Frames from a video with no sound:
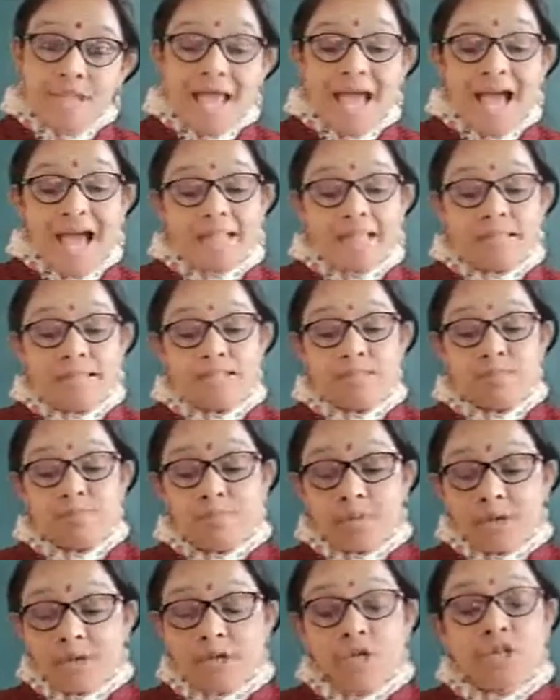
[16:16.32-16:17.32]
and the
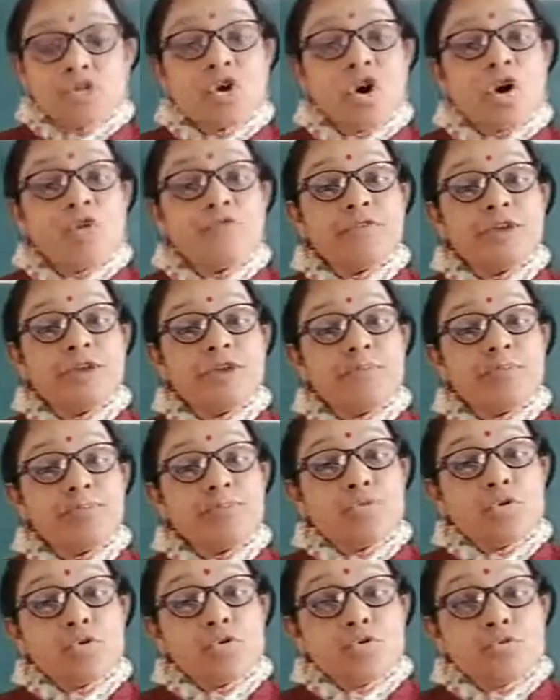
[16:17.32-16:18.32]
spirit of
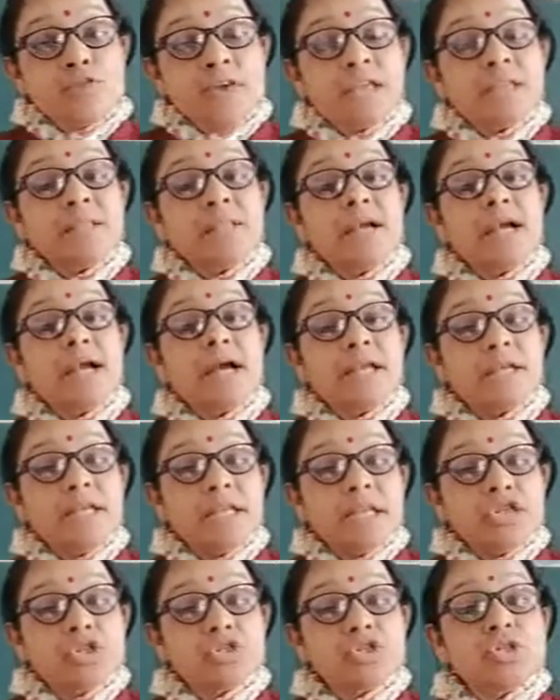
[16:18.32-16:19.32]
improving the
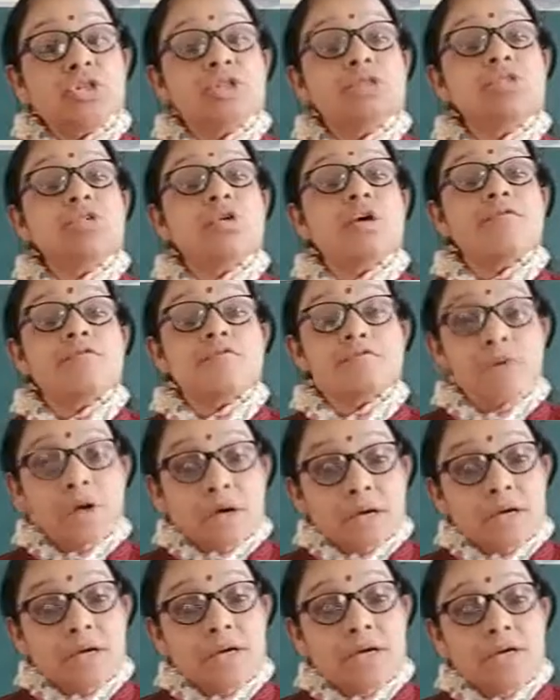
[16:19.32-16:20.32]
conditions of
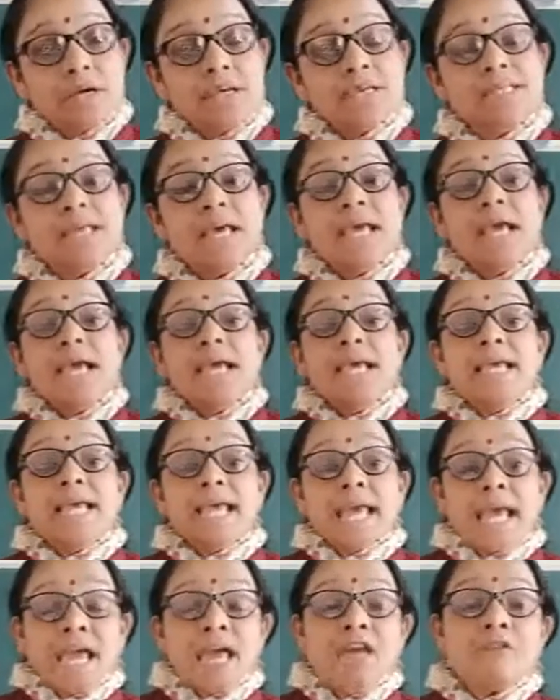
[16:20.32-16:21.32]
workers
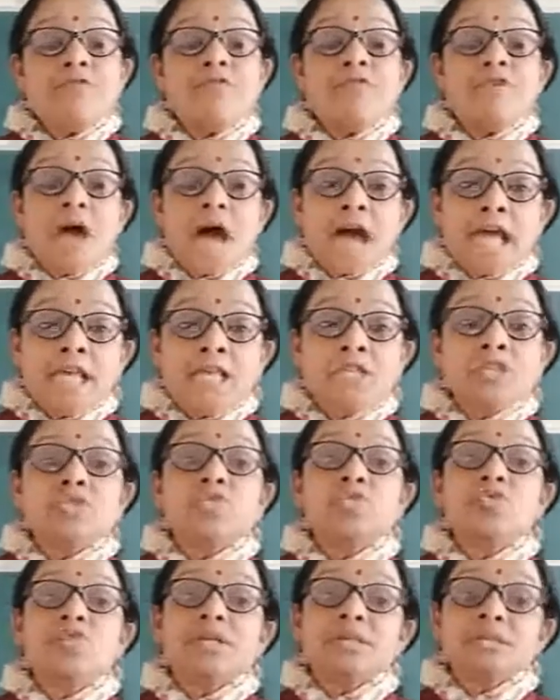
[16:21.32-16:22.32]
gave rise
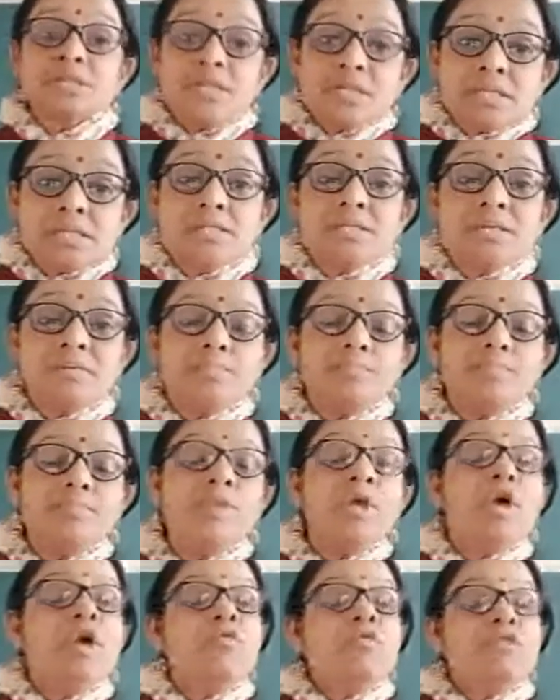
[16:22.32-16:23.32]
to the system
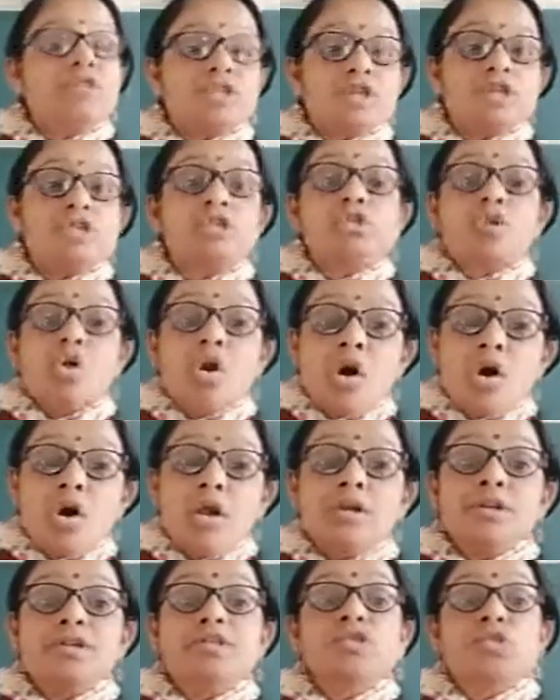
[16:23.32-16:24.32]
which is
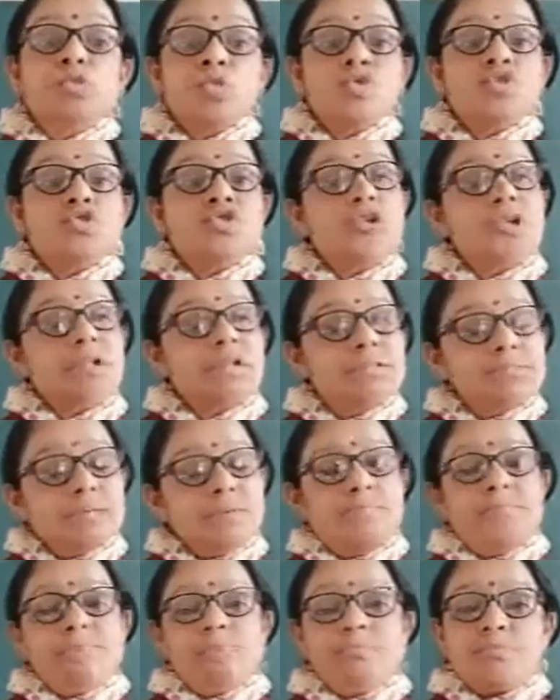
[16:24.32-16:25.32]
called
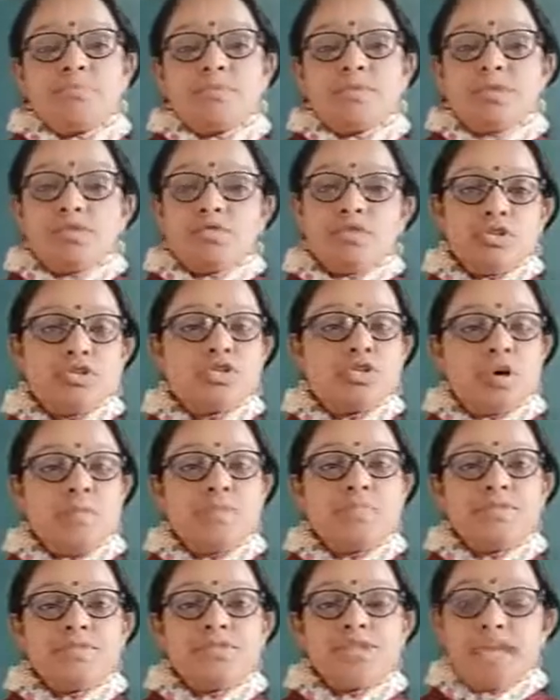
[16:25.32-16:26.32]
socialism. Full
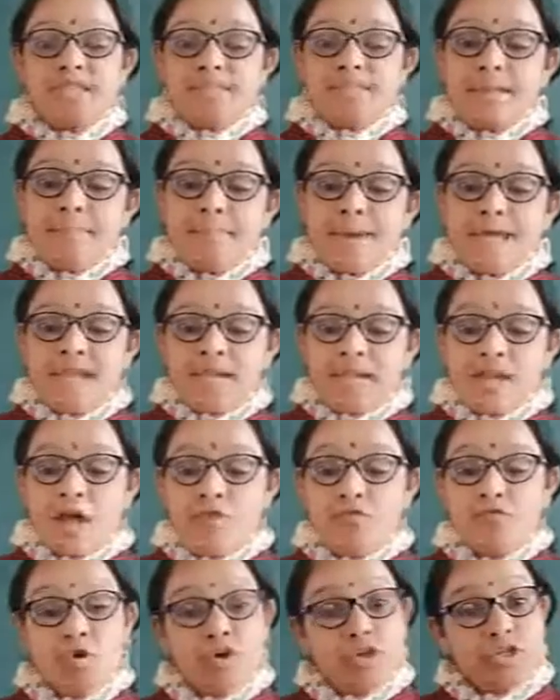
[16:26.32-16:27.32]
stop. Change the
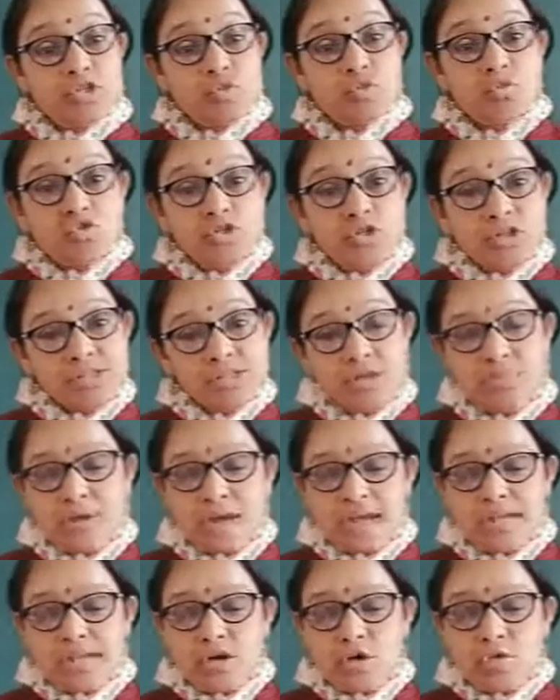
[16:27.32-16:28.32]
paragraph. What is socialism?
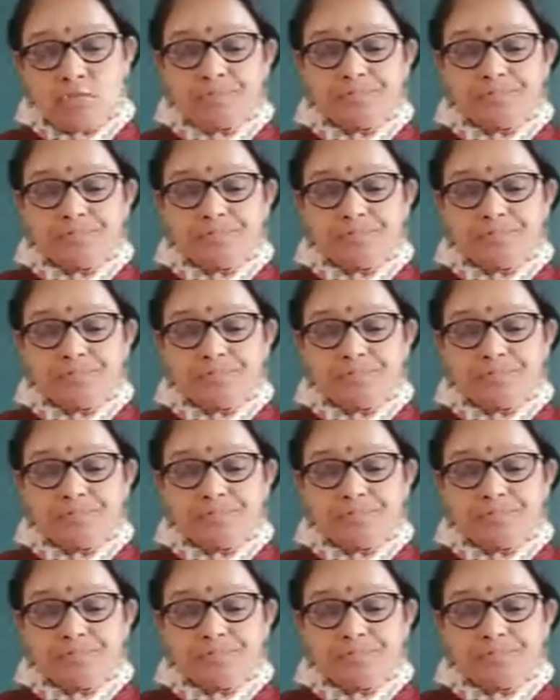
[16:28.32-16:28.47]
Write down.